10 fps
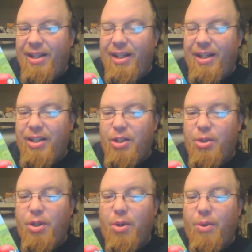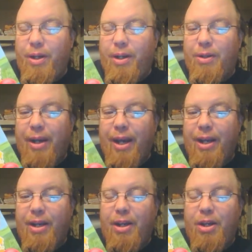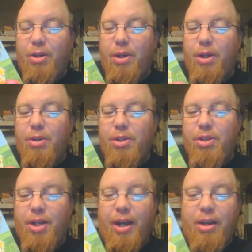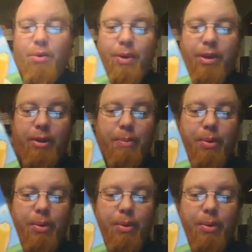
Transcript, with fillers: is you don't you can't you can use this either with the